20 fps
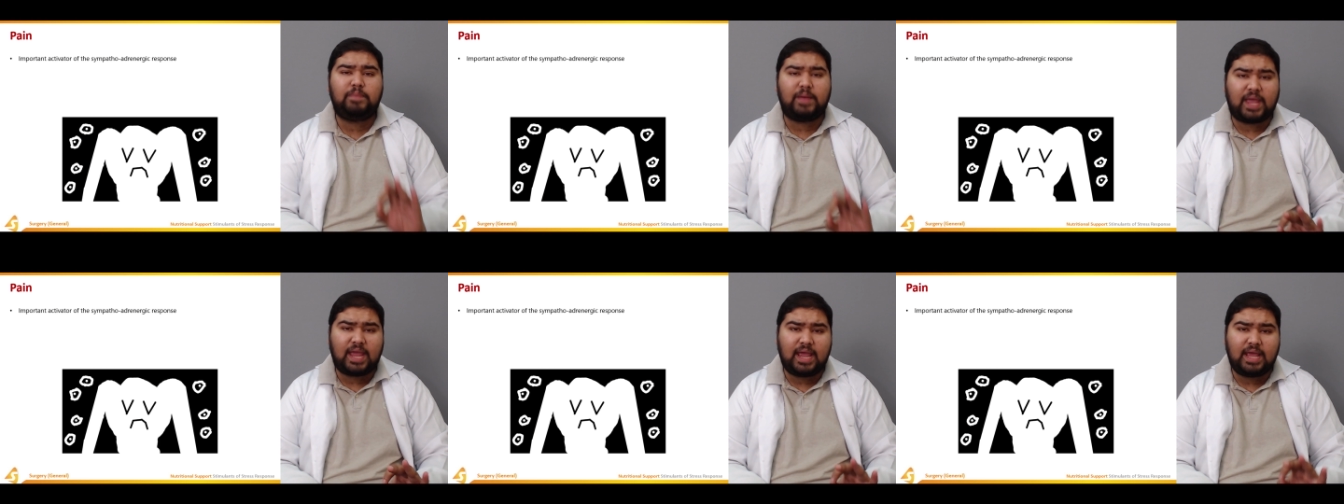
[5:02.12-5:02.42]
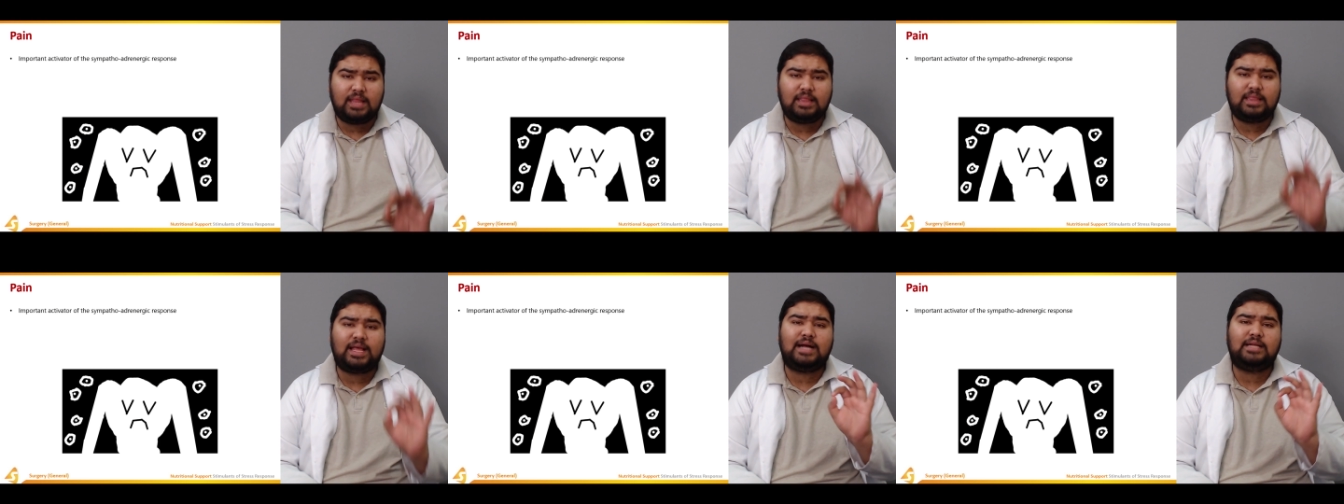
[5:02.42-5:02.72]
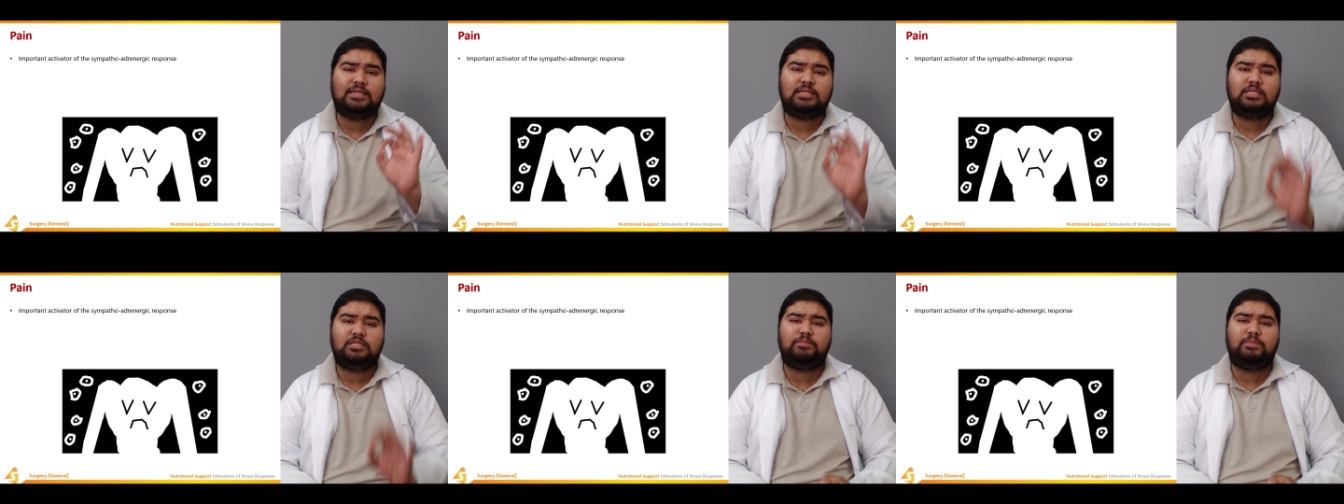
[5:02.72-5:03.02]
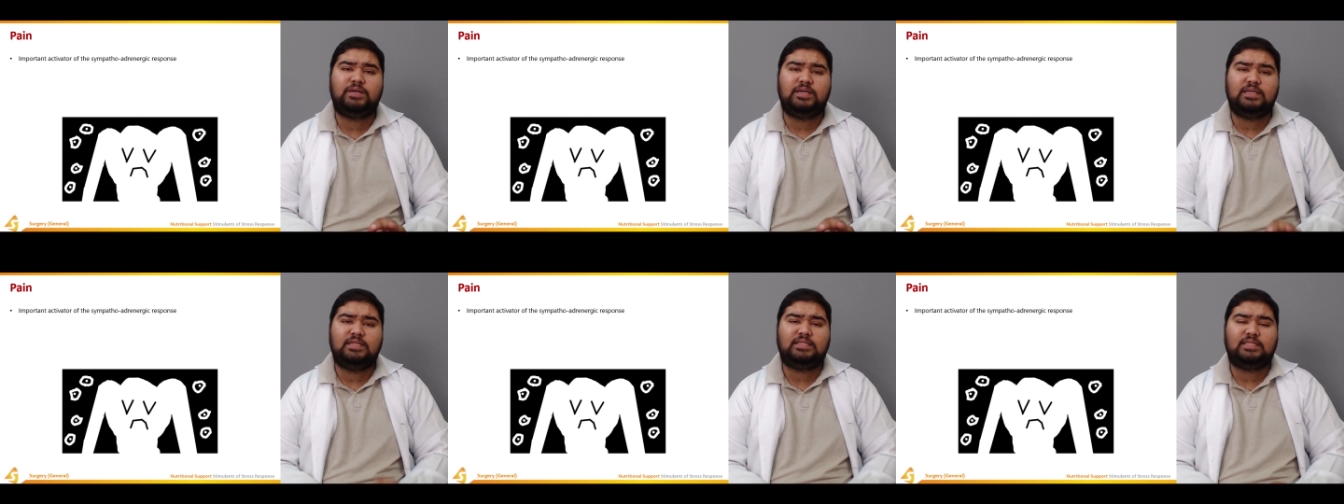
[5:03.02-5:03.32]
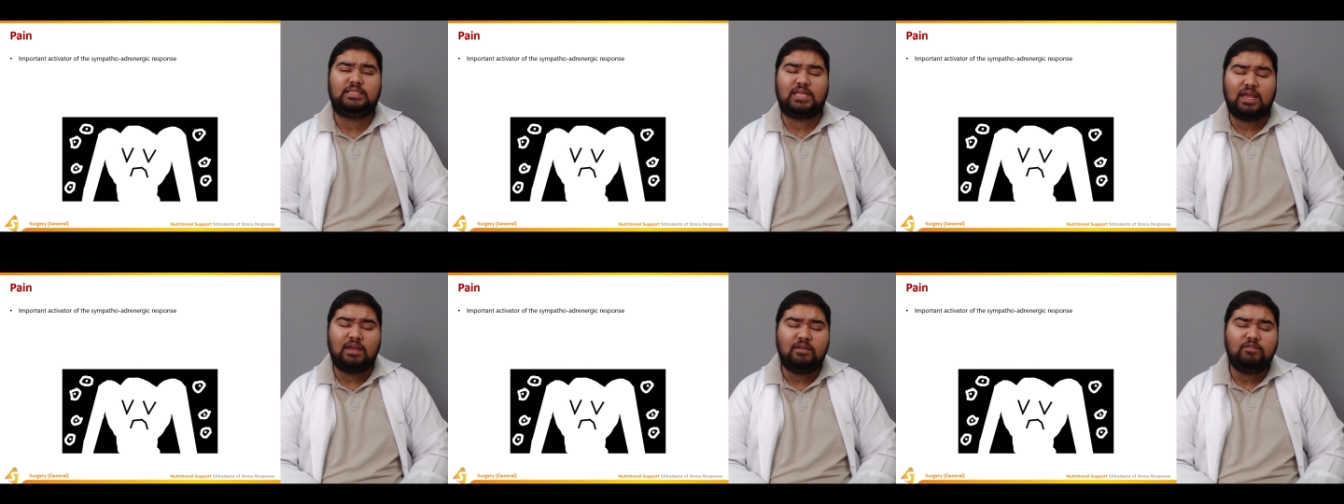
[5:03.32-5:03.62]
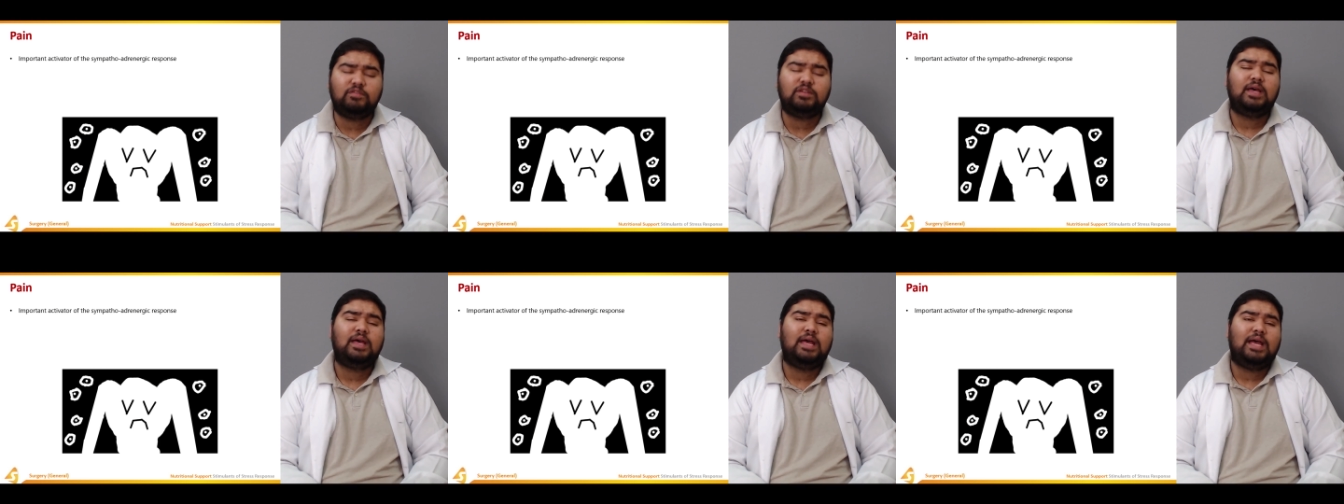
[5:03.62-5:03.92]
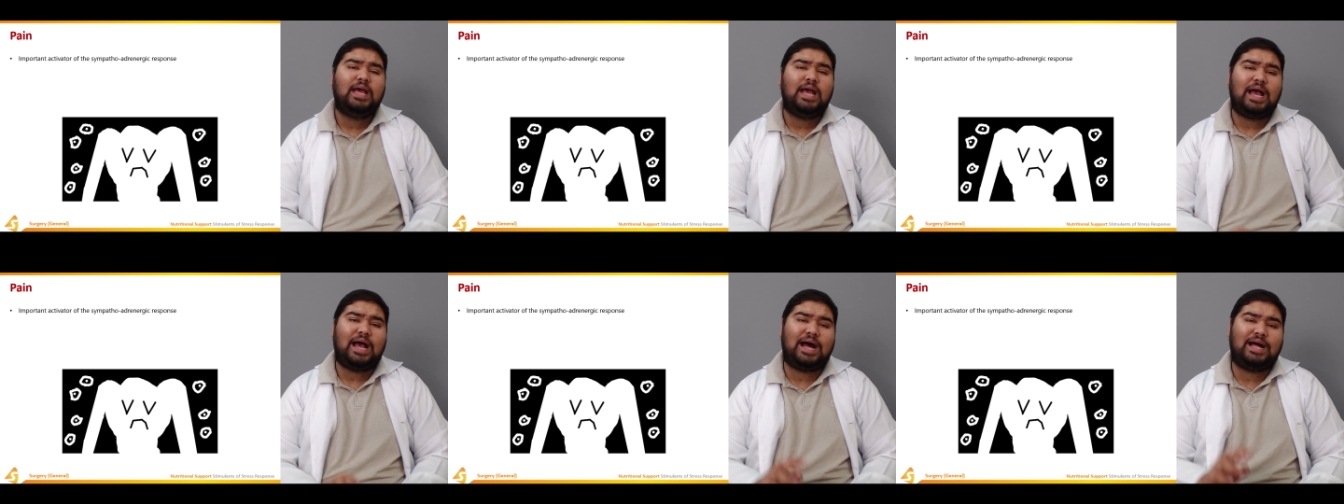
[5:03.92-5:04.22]
pain that is perceived
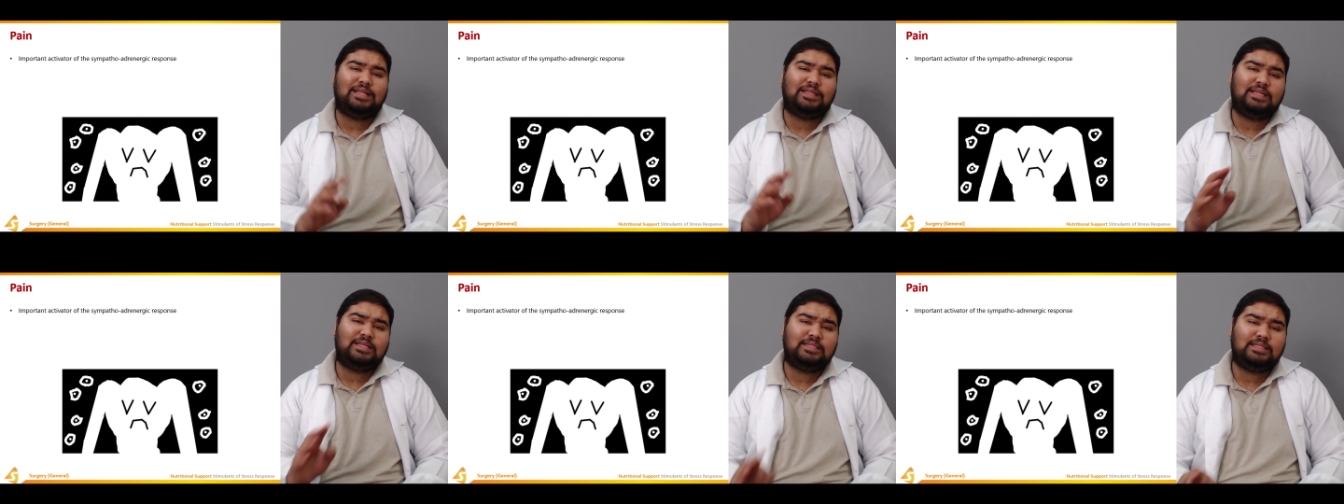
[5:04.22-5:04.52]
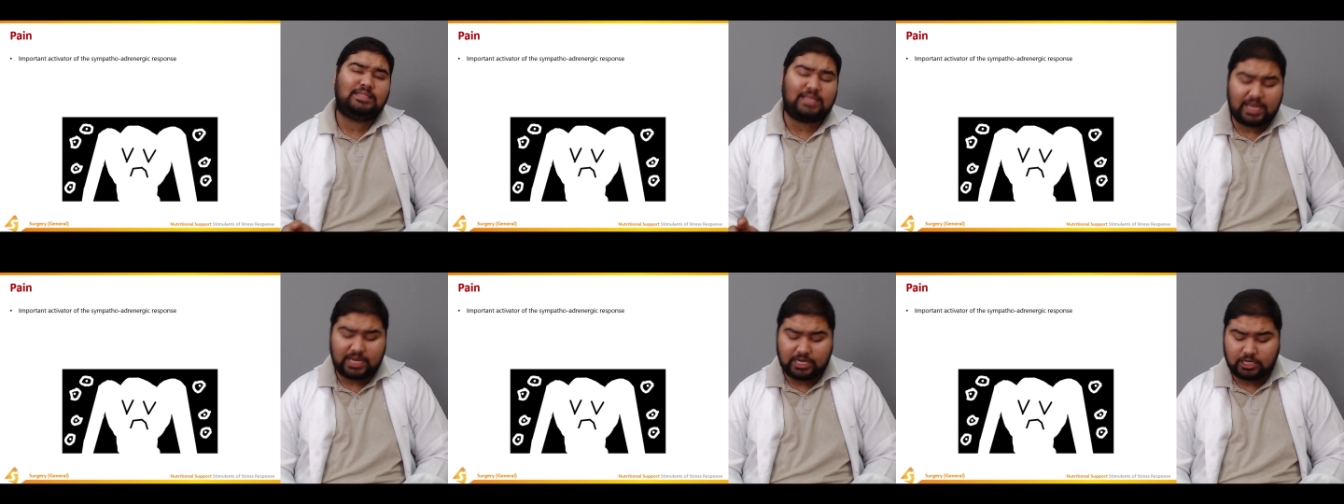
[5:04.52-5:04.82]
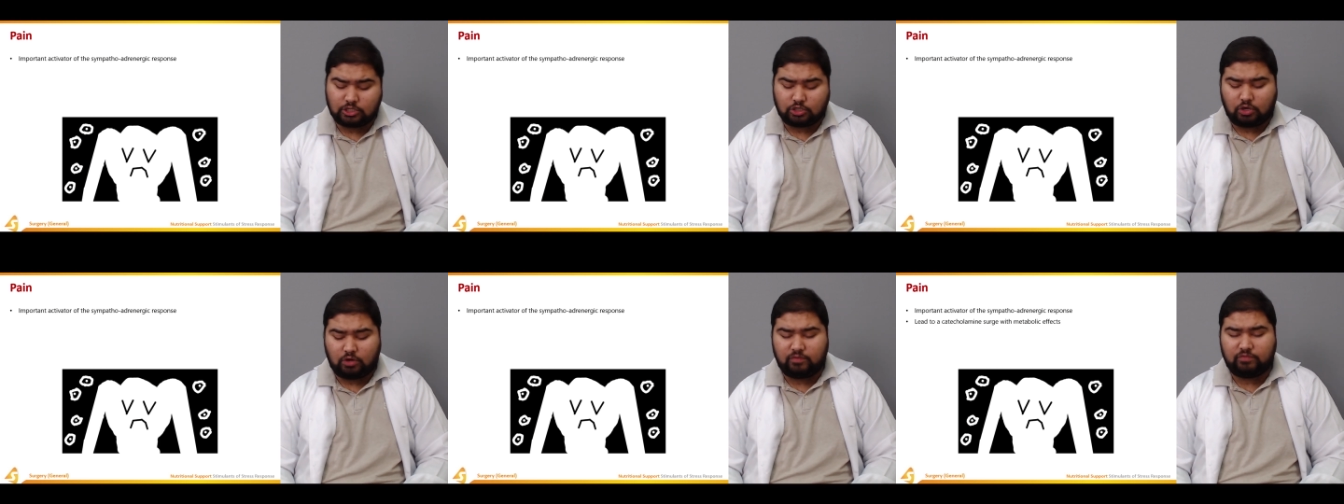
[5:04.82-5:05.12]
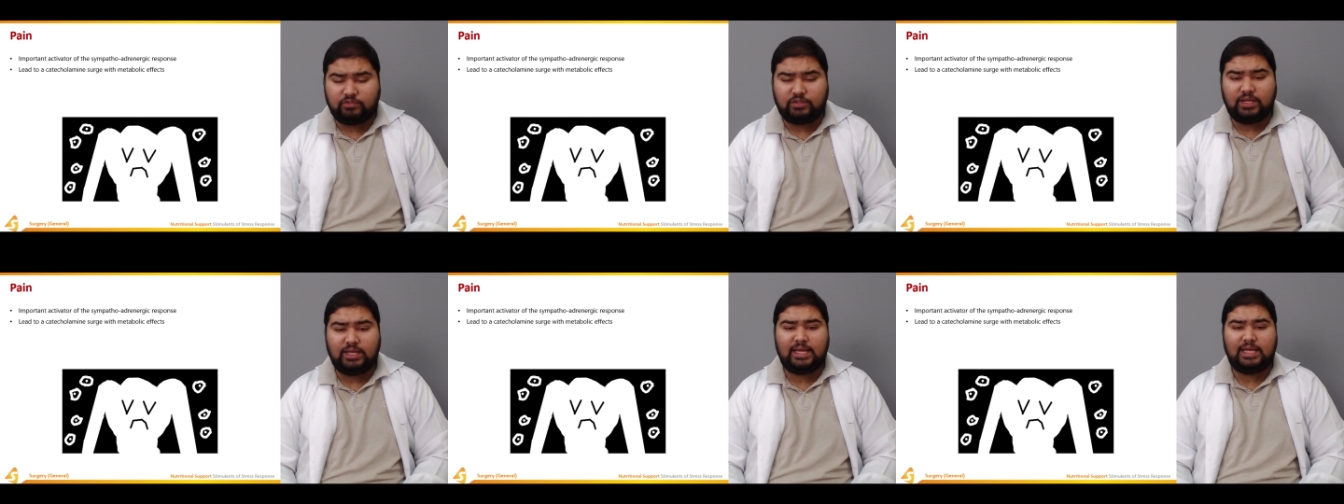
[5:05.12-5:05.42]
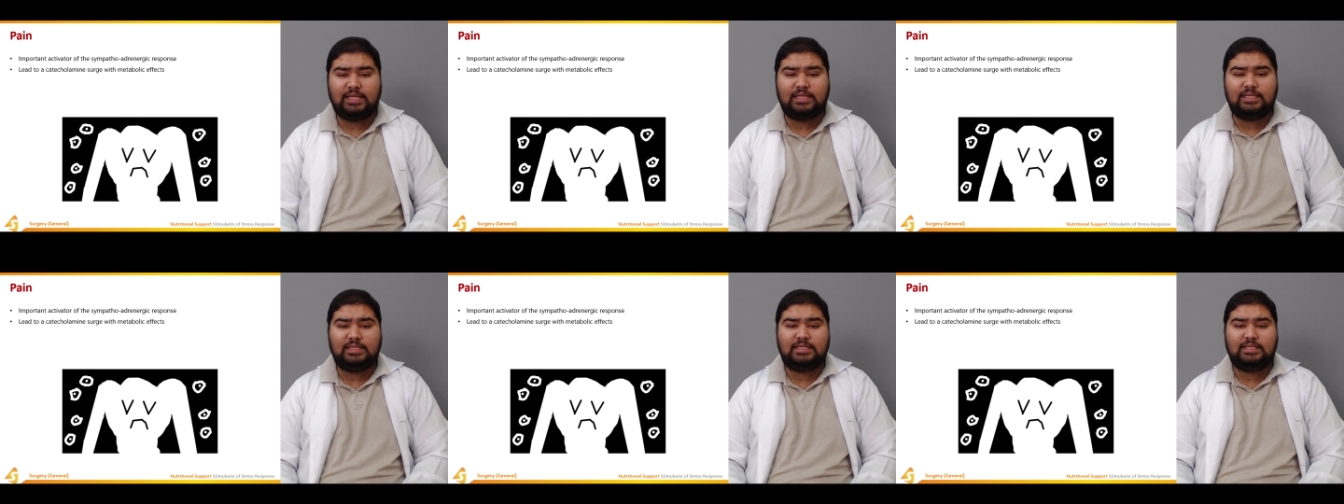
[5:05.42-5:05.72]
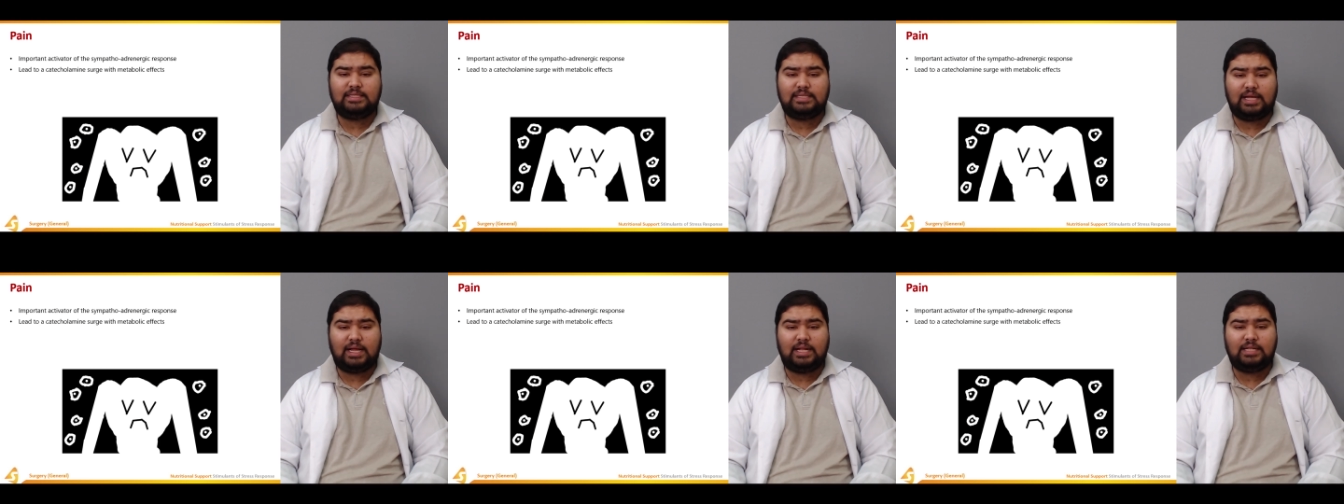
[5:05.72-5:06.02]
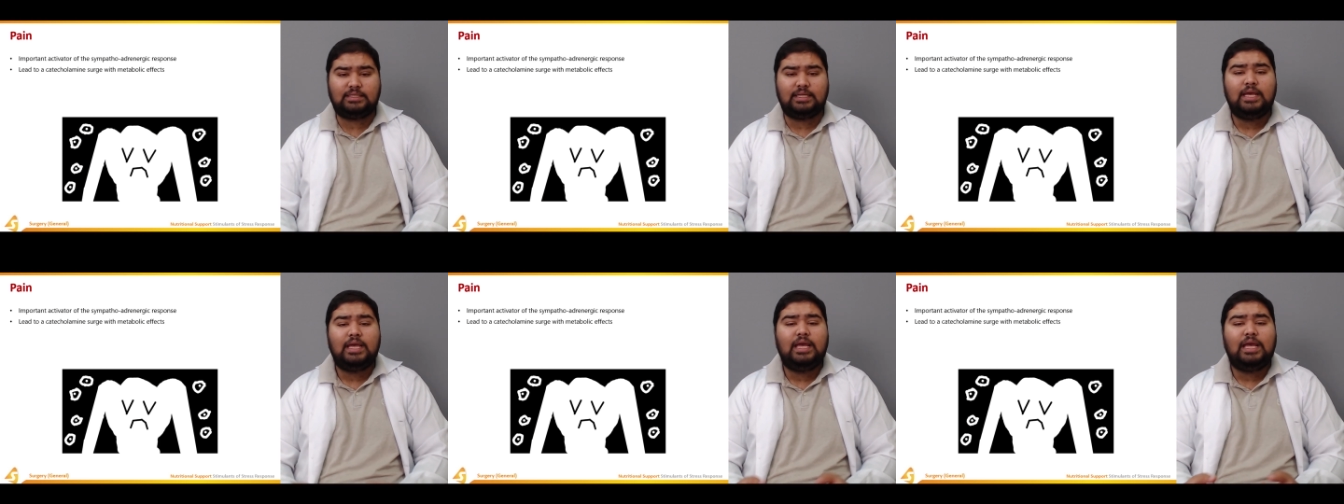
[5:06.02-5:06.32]
at the site of the
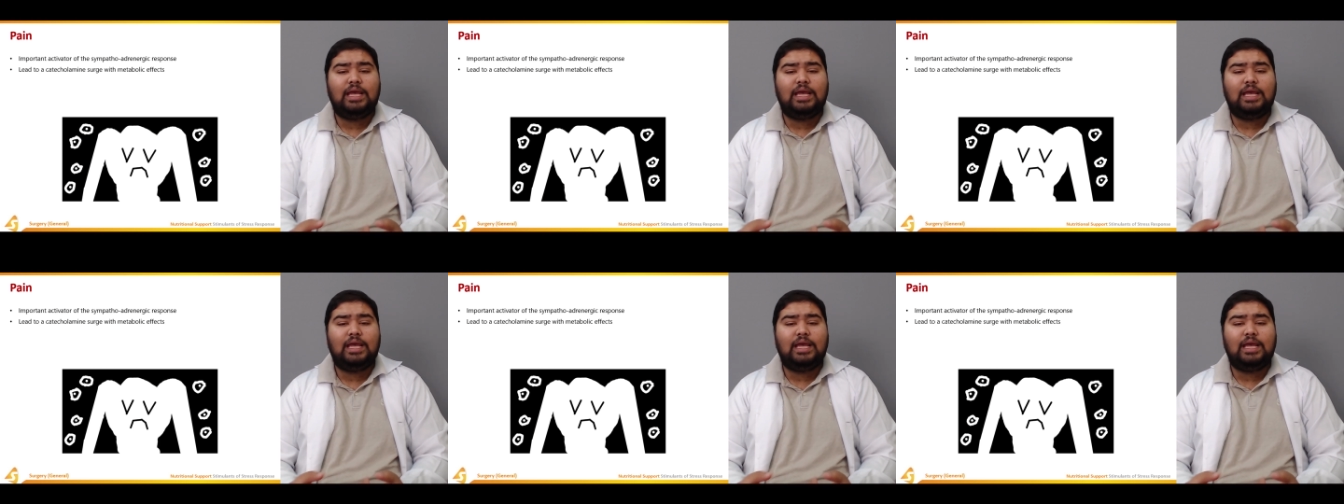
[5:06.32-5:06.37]
insult.